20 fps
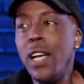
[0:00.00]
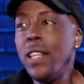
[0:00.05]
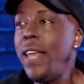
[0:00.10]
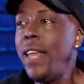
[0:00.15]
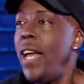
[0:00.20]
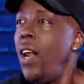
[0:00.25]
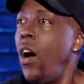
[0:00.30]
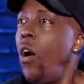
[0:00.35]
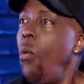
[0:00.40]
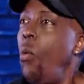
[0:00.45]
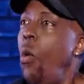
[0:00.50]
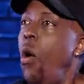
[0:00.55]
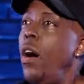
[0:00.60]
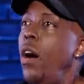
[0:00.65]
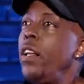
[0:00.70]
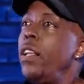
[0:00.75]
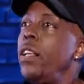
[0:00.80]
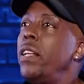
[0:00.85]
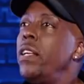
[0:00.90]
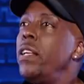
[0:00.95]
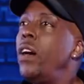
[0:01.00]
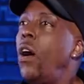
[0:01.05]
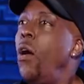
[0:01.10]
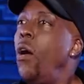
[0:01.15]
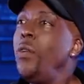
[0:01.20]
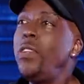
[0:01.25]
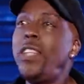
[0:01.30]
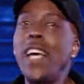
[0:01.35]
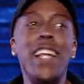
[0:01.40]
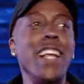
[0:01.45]
They don't want
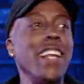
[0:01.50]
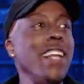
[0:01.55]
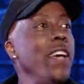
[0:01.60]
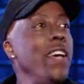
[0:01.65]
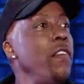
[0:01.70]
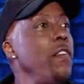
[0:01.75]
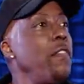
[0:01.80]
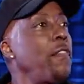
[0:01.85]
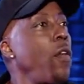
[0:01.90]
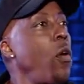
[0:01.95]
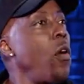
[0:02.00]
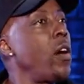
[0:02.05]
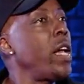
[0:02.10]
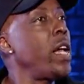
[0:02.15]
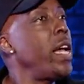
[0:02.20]
OJ to live in Florida.